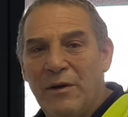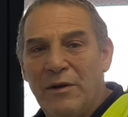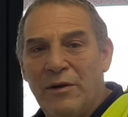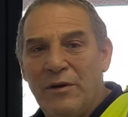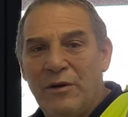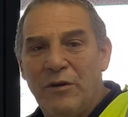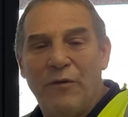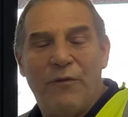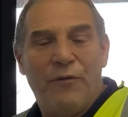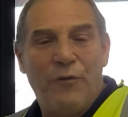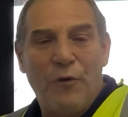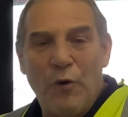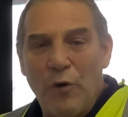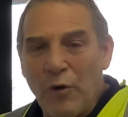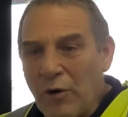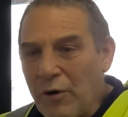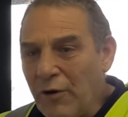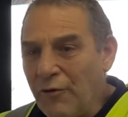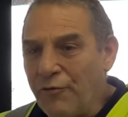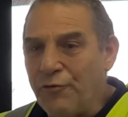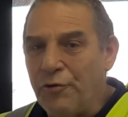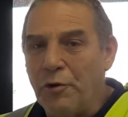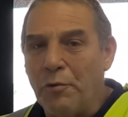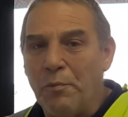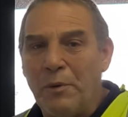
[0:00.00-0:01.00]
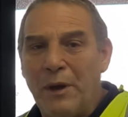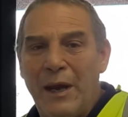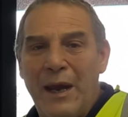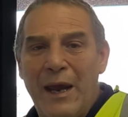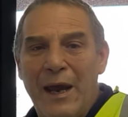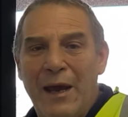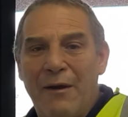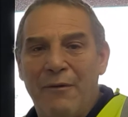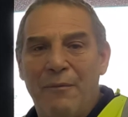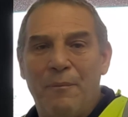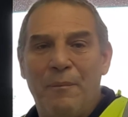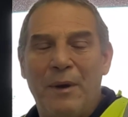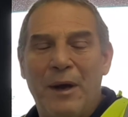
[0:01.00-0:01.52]
Your forklift will be
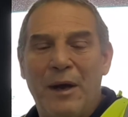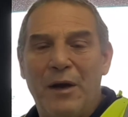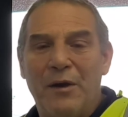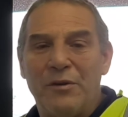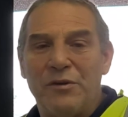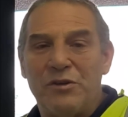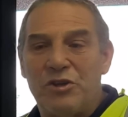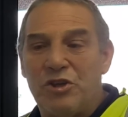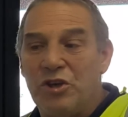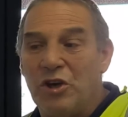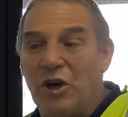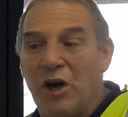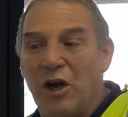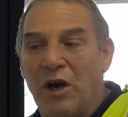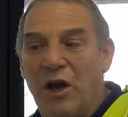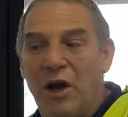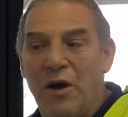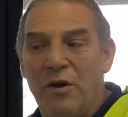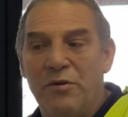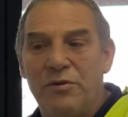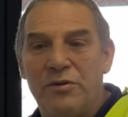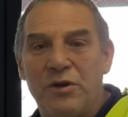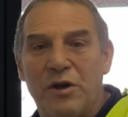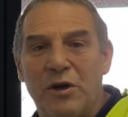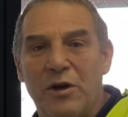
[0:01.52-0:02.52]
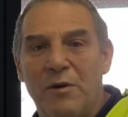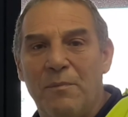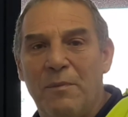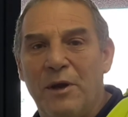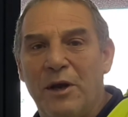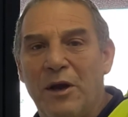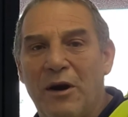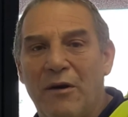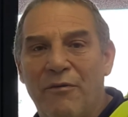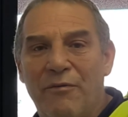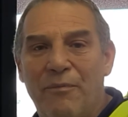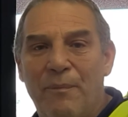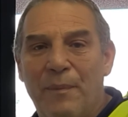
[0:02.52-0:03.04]
out of balance. Your load's going to be
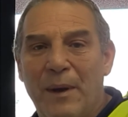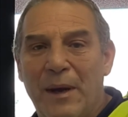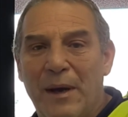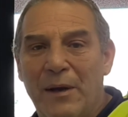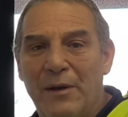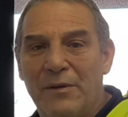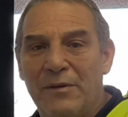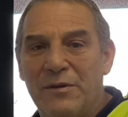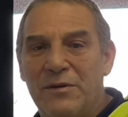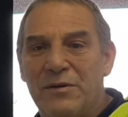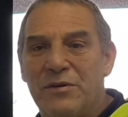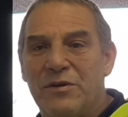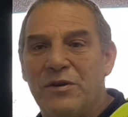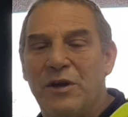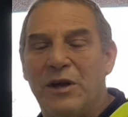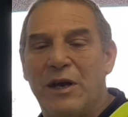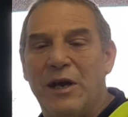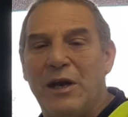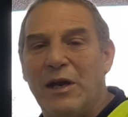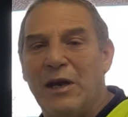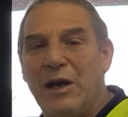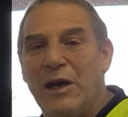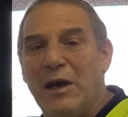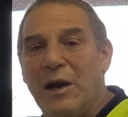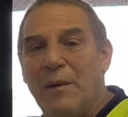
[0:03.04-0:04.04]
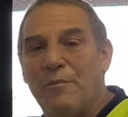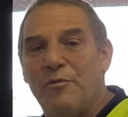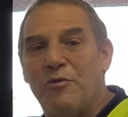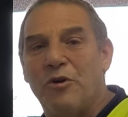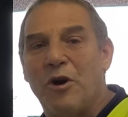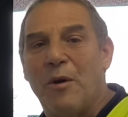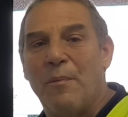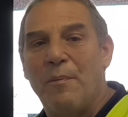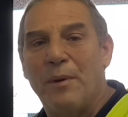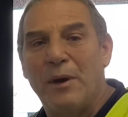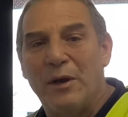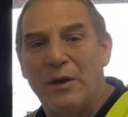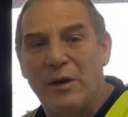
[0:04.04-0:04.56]
off balance. You can end up
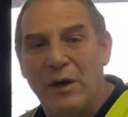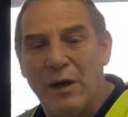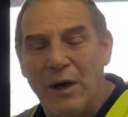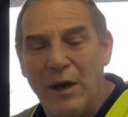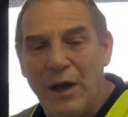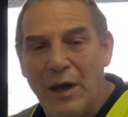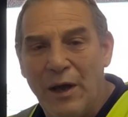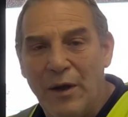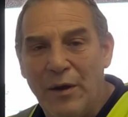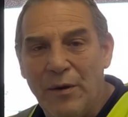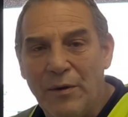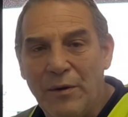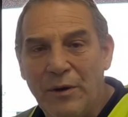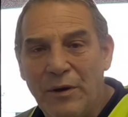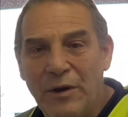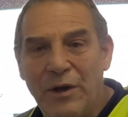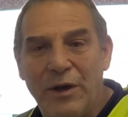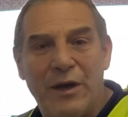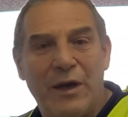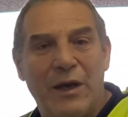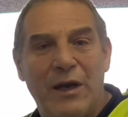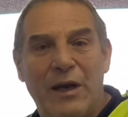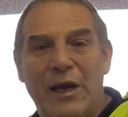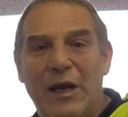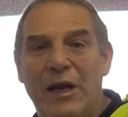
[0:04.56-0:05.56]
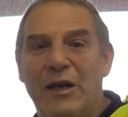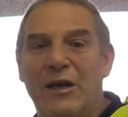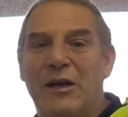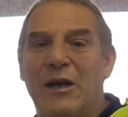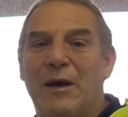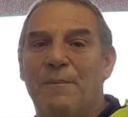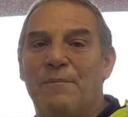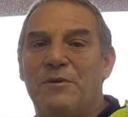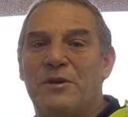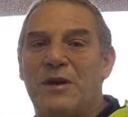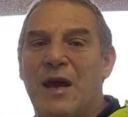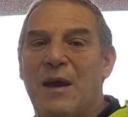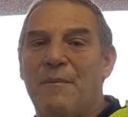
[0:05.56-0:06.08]
dropping the load. You can end
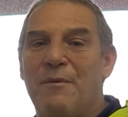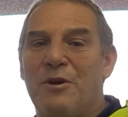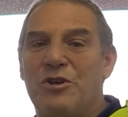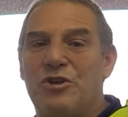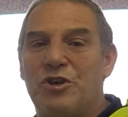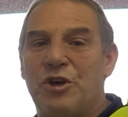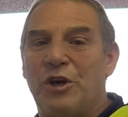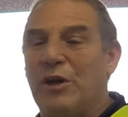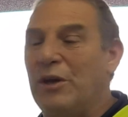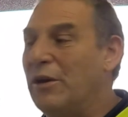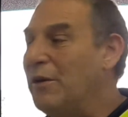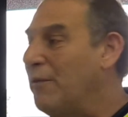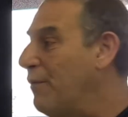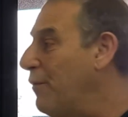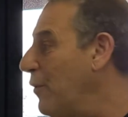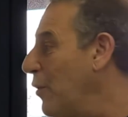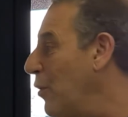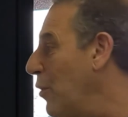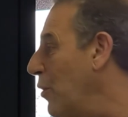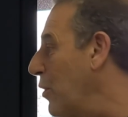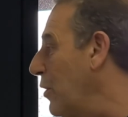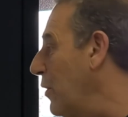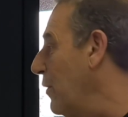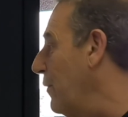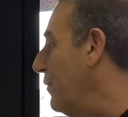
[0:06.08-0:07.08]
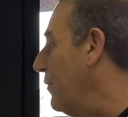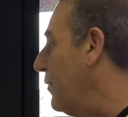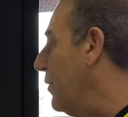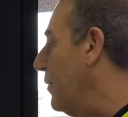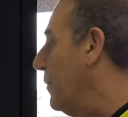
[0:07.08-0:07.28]
up damaging the forklift.